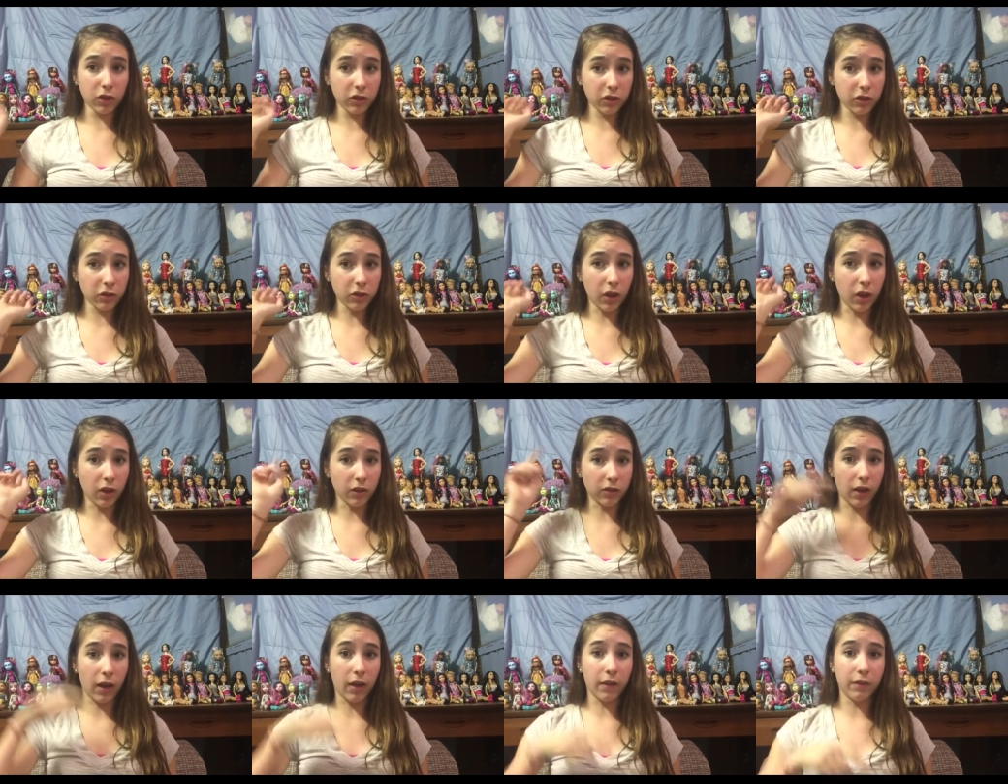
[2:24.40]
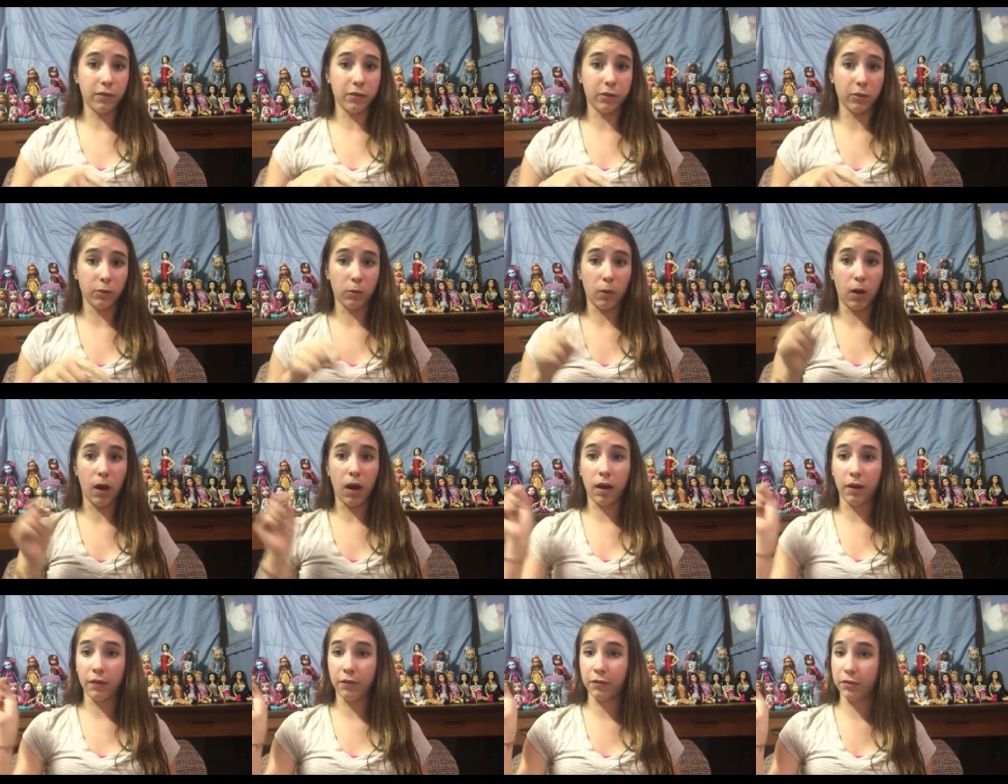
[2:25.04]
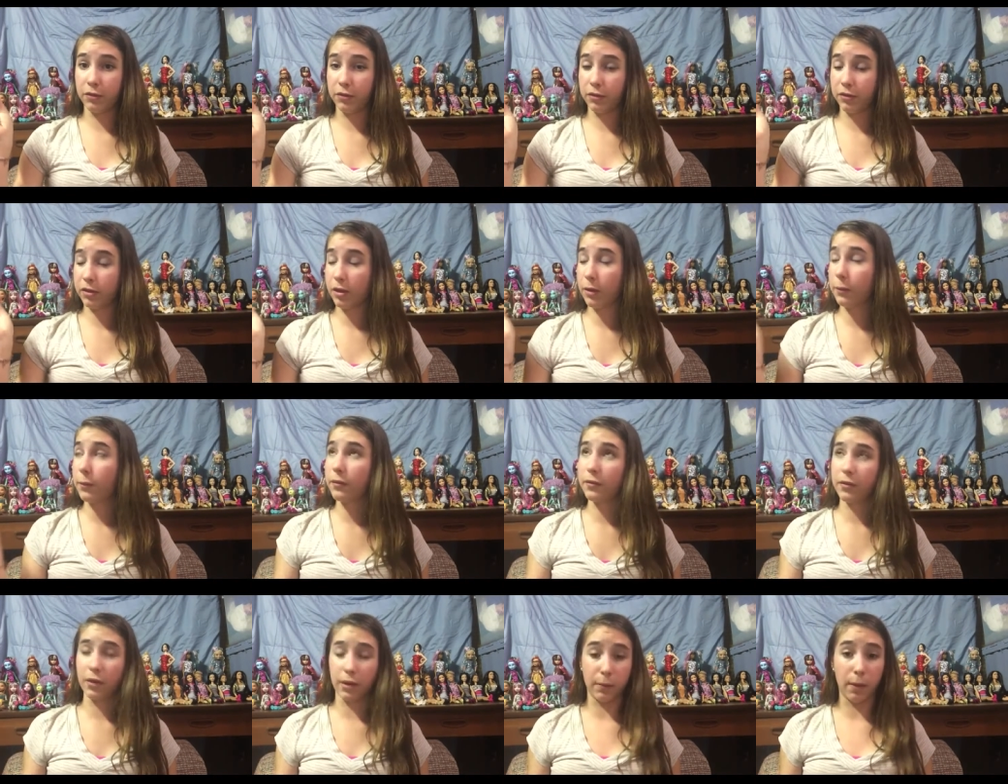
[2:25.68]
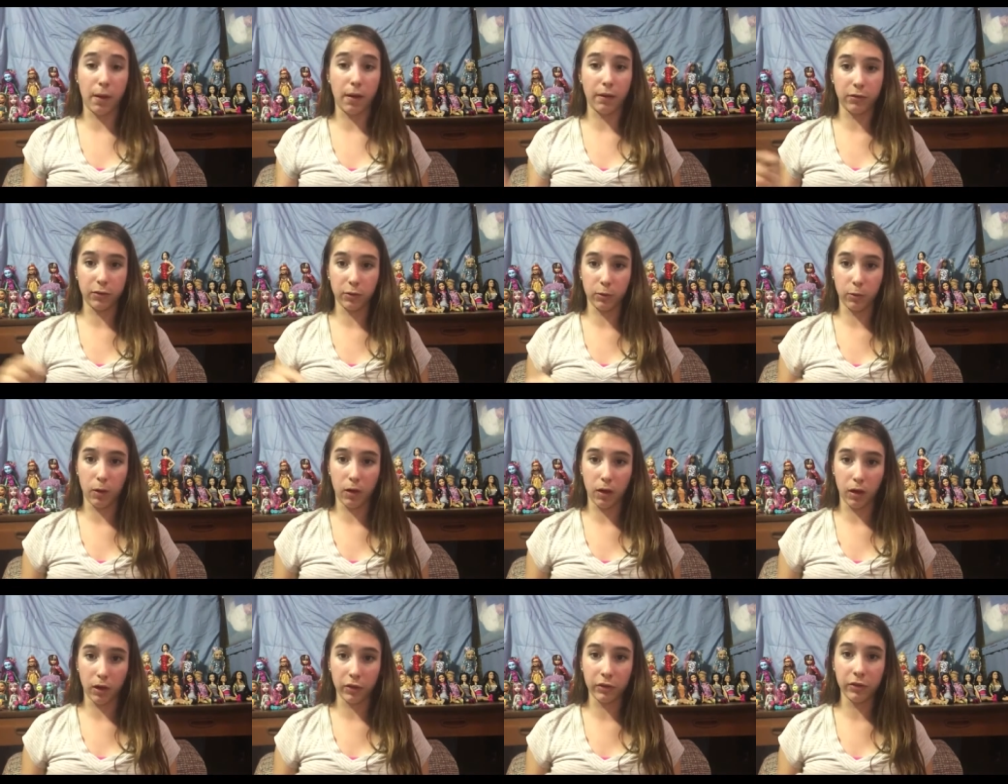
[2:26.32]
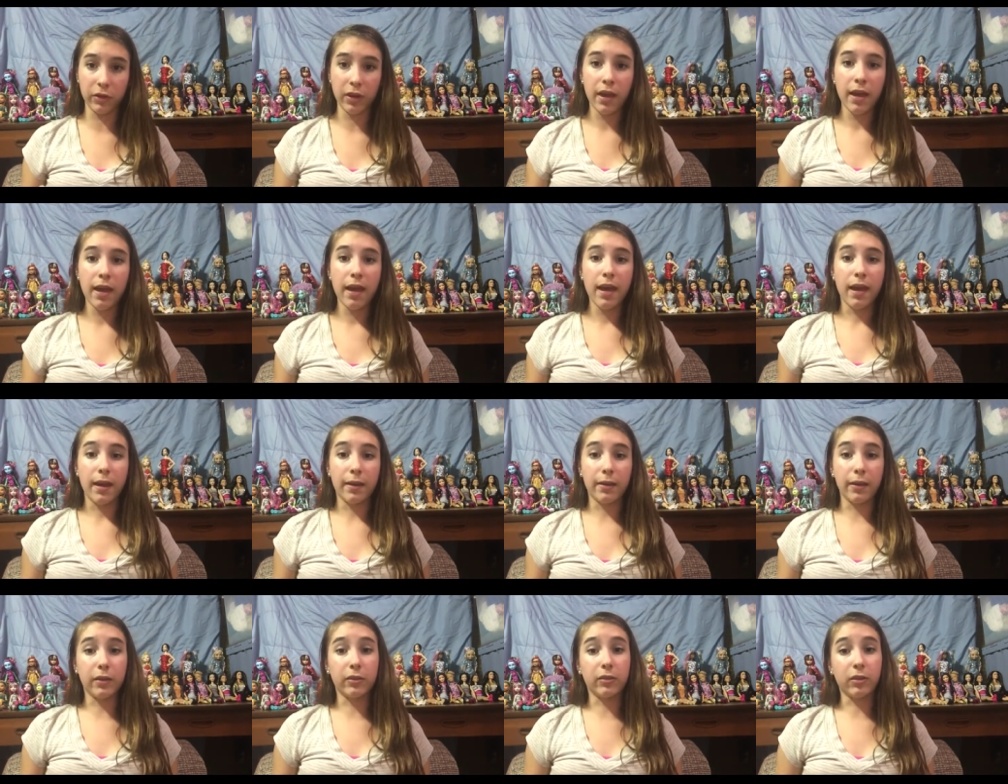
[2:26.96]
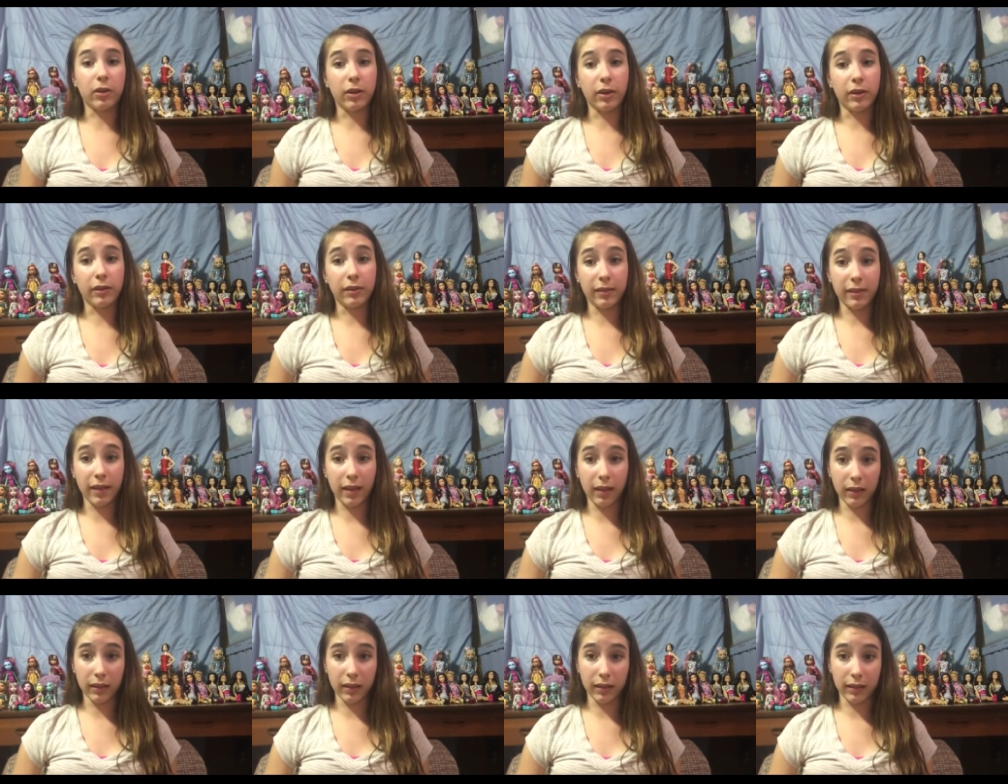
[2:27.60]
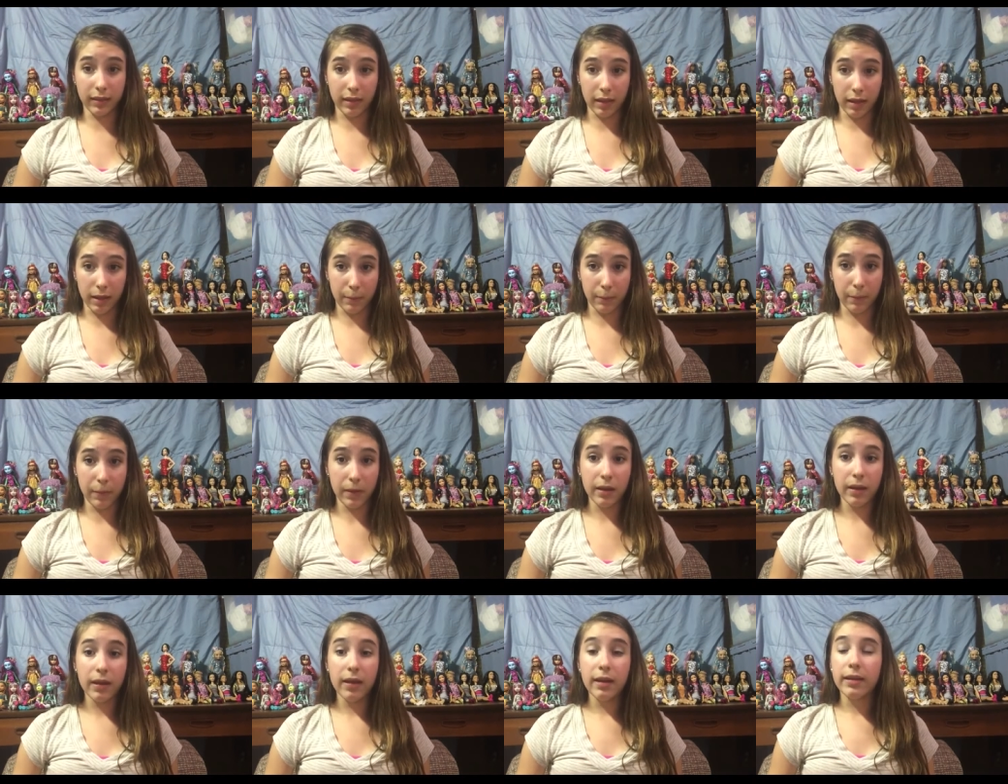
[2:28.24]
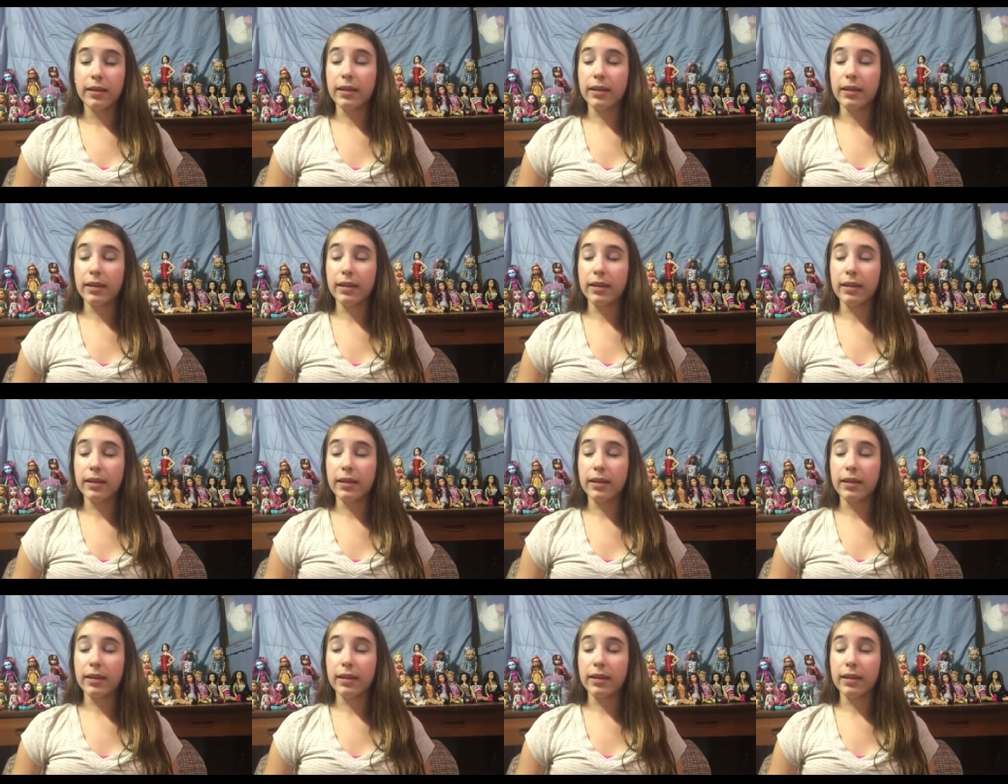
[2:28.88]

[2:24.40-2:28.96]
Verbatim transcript: took the dolls off the off some of them off the walls and they started selling them.